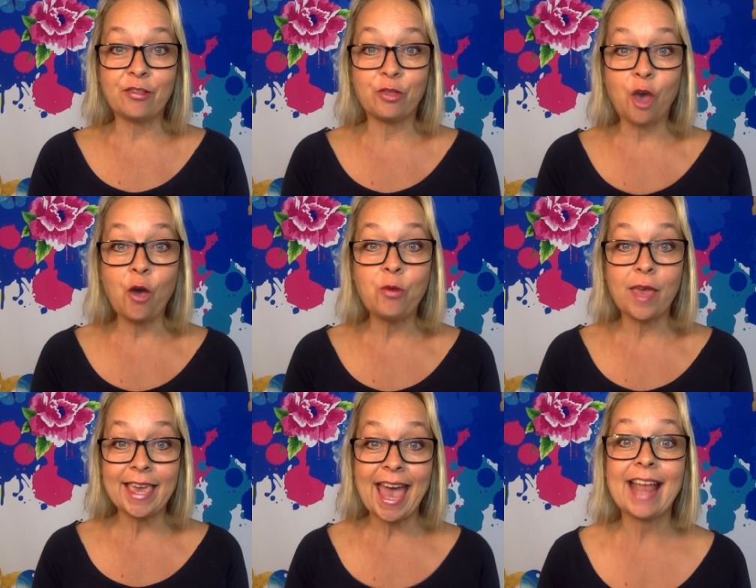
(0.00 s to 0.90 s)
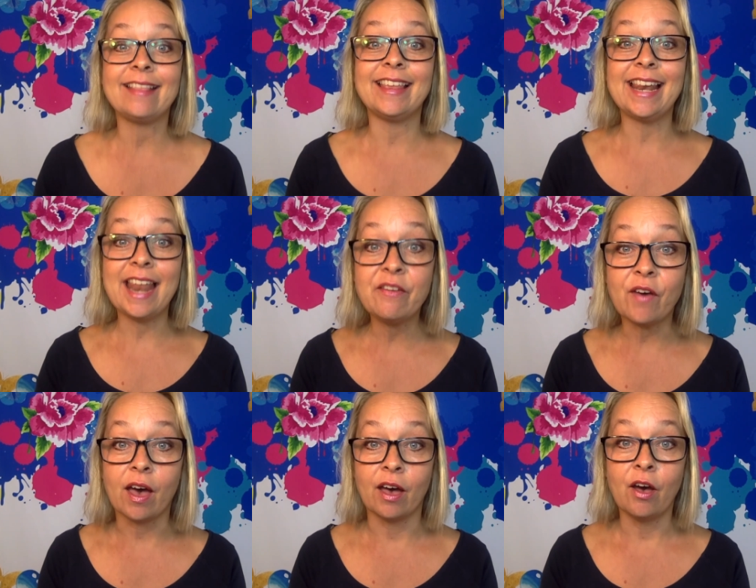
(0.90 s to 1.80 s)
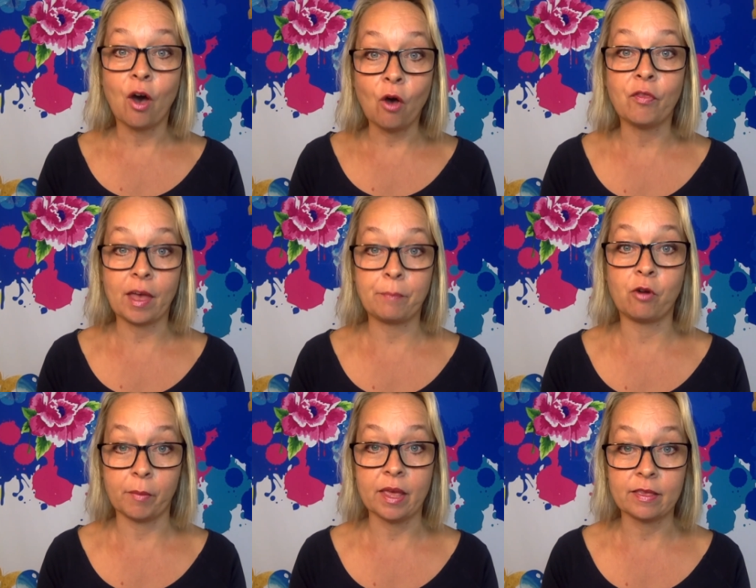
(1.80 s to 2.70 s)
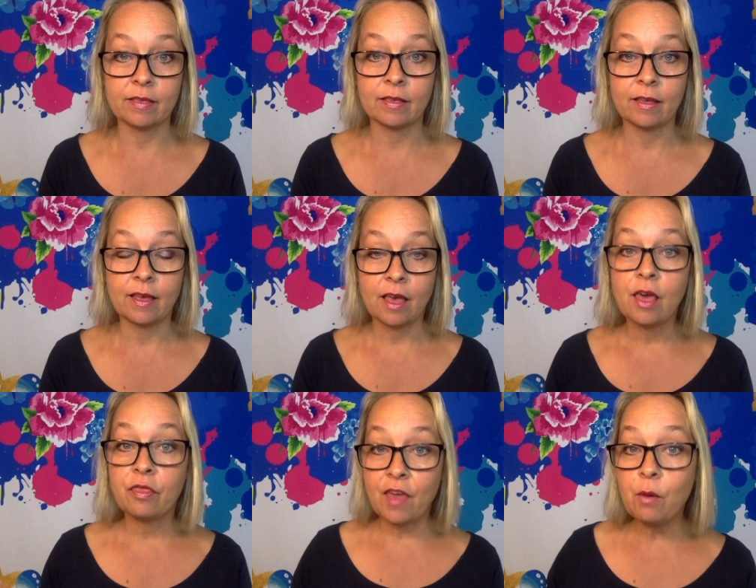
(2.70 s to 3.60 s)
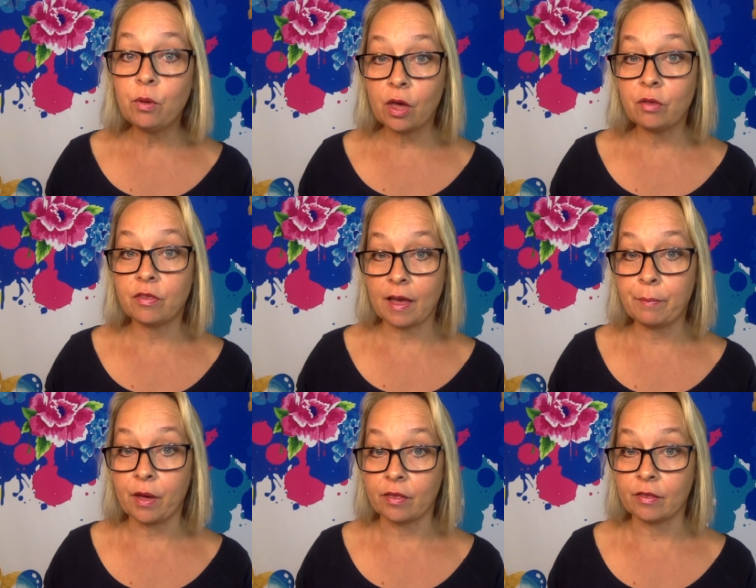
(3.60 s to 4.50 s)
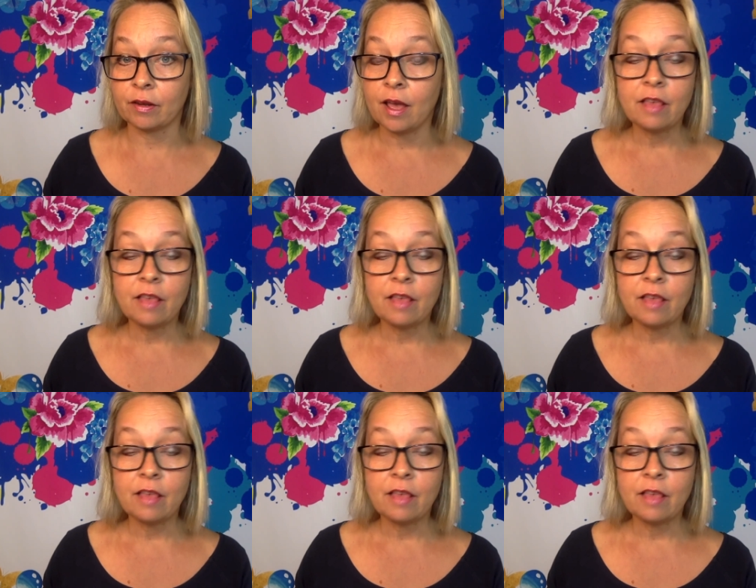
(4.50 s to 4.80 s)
though they can deliver on that promise, they will go to that person.